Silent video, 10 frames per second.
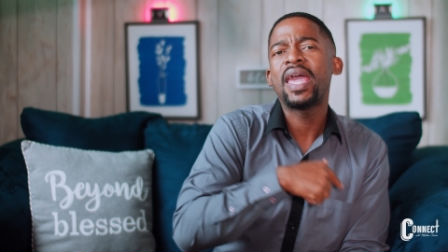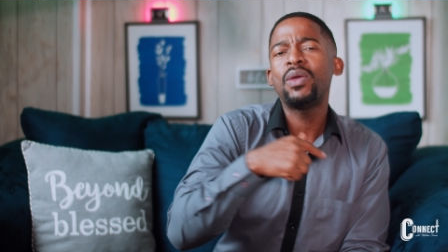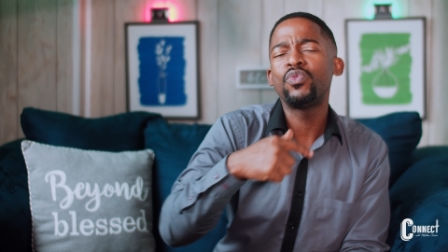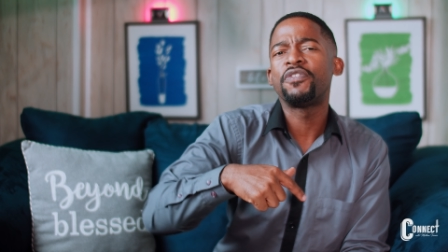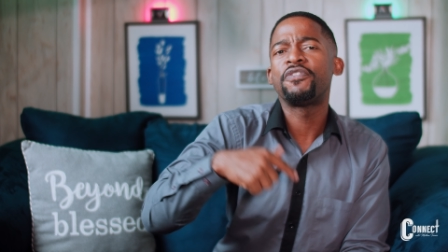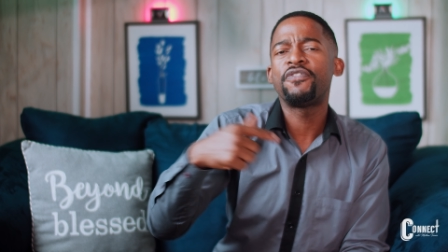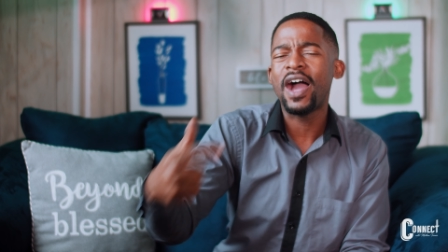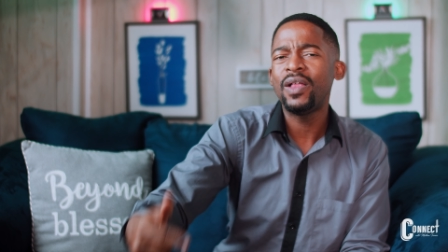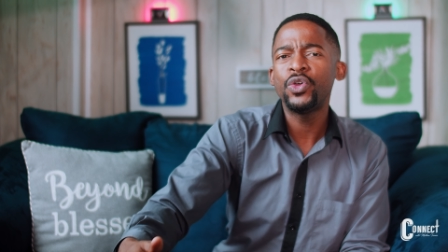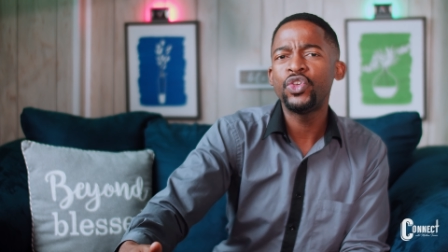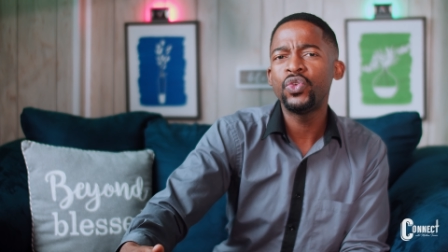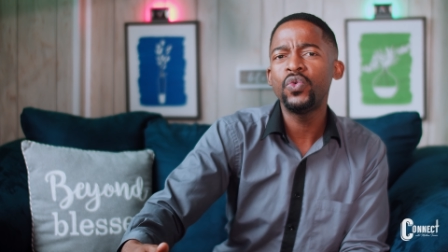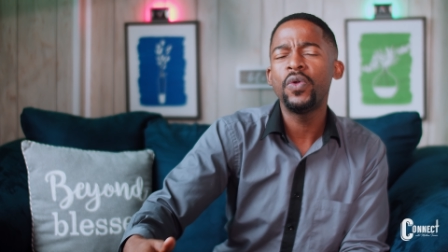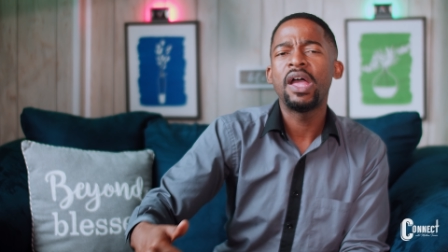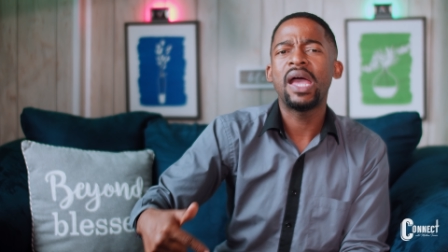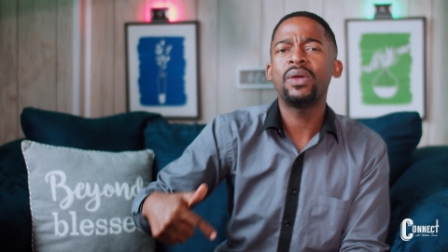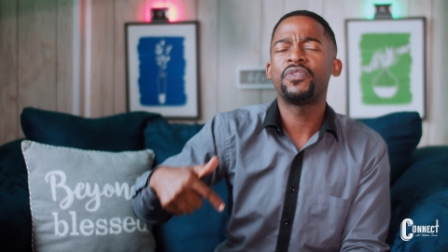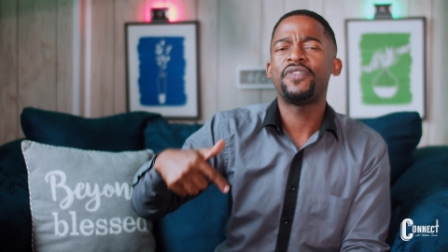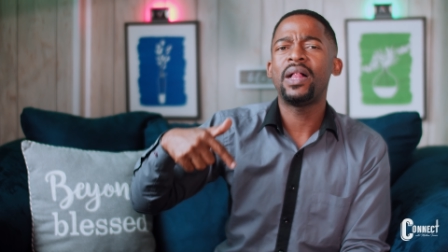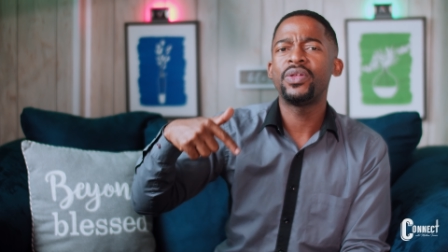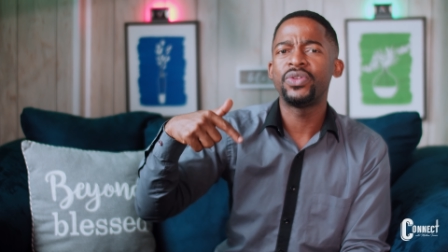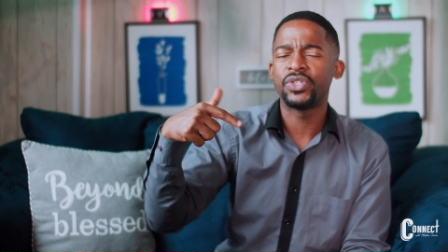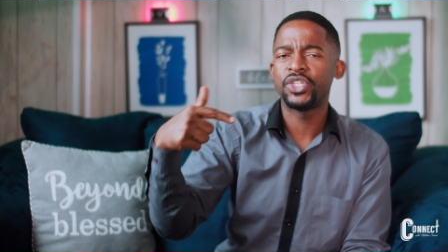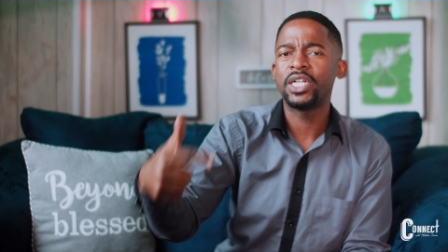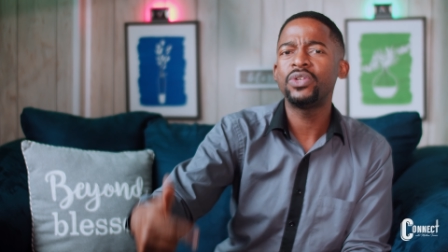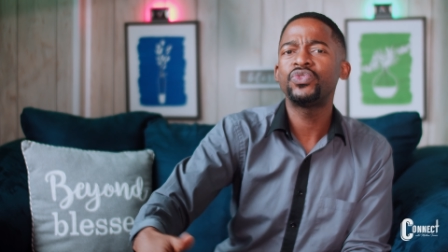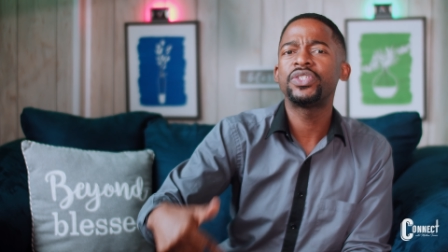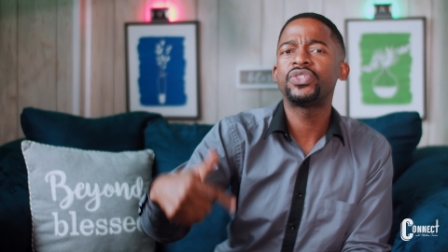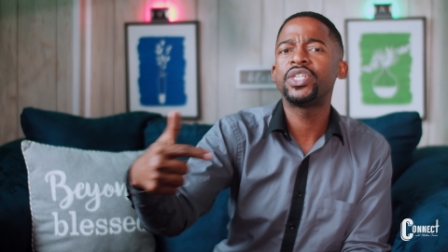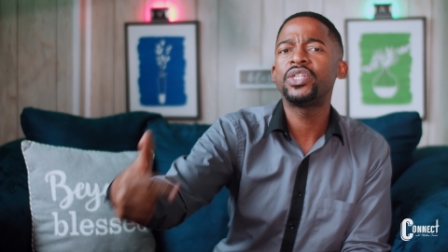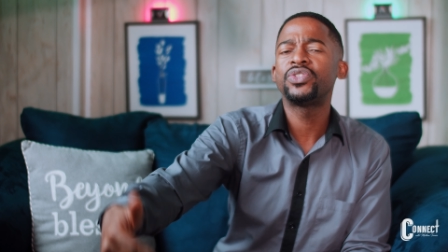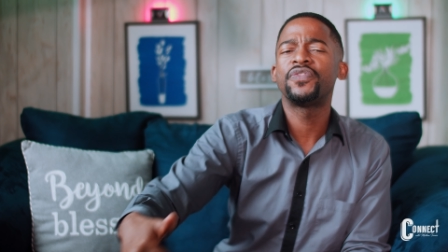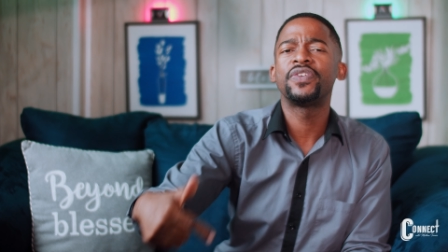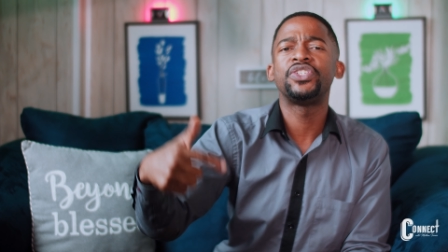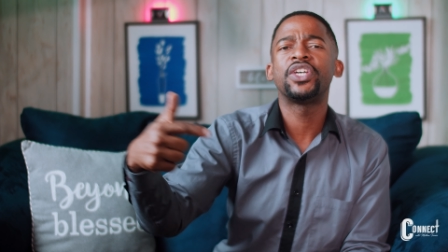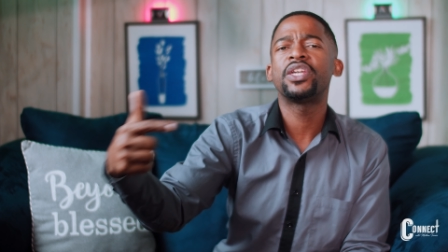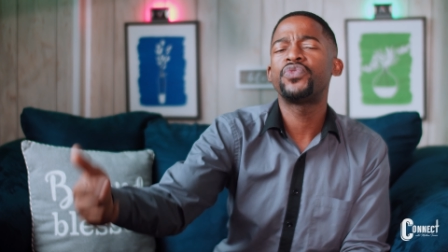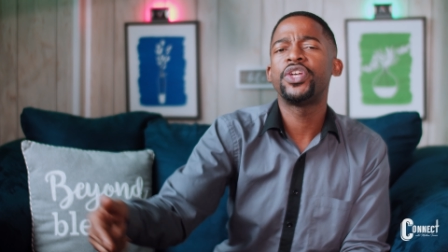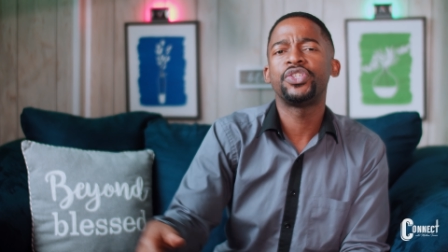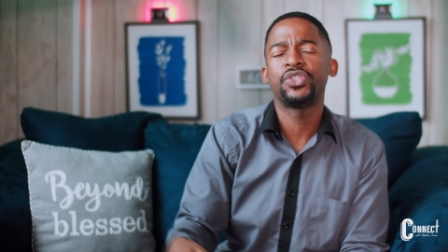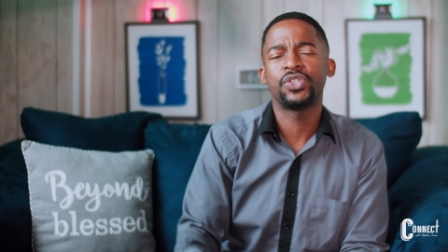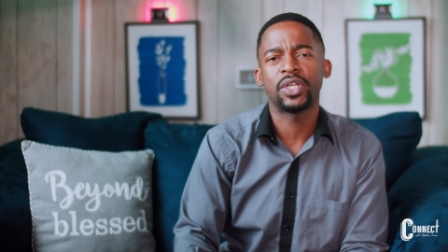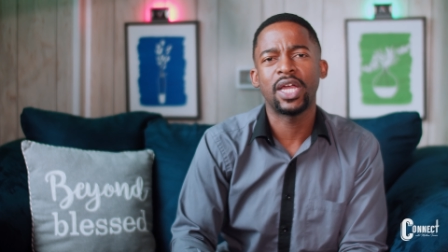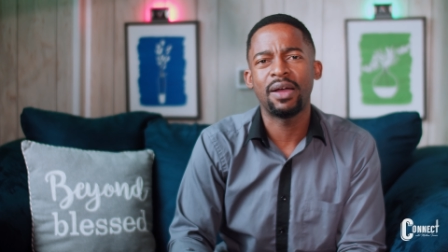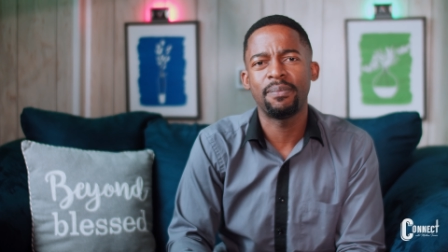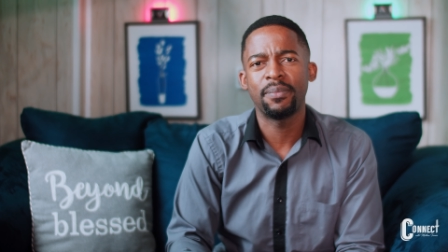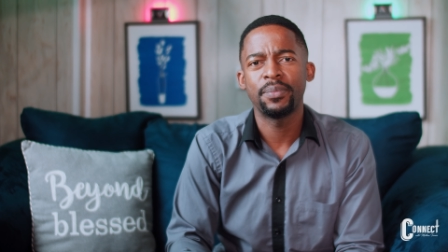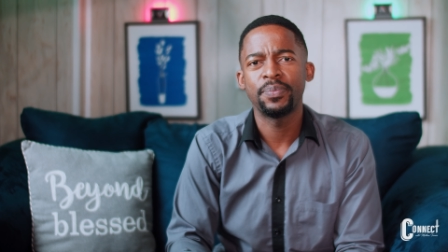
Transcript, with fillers: it will follow you, it will follow your children's children for generations to come.